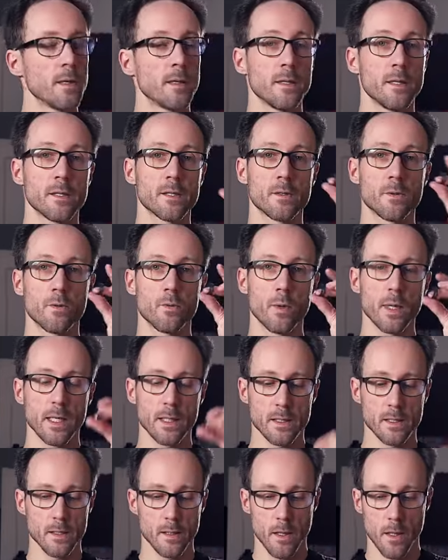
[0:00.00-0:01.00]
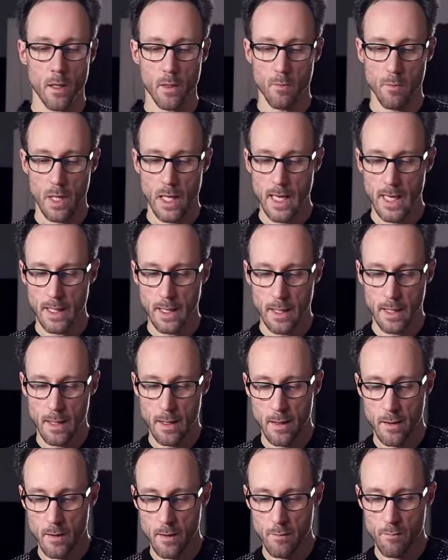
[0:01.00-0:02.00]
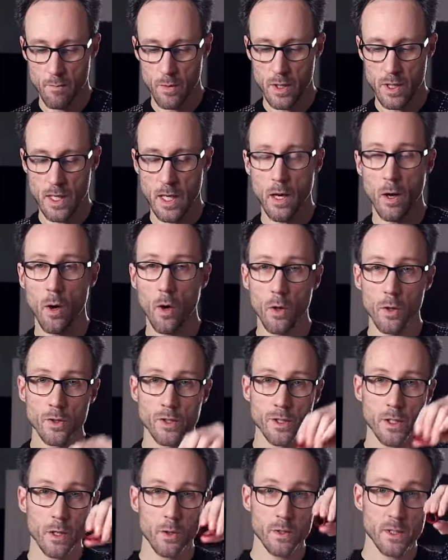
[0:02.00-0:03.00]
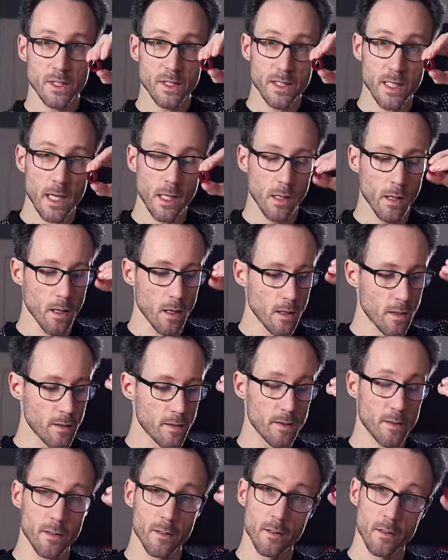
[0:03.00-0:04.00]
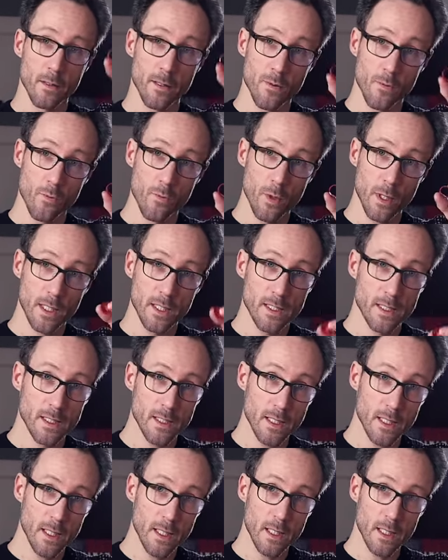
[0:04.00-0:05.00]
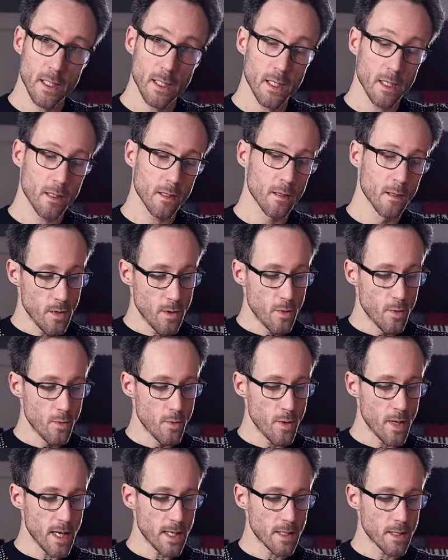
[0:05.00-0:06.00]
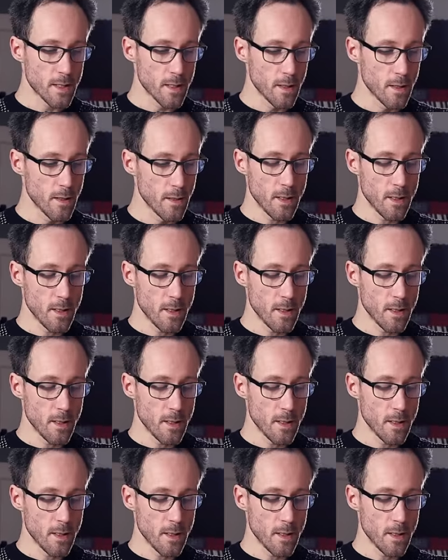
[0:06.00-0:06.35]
These rings are black. They also sell rings in red.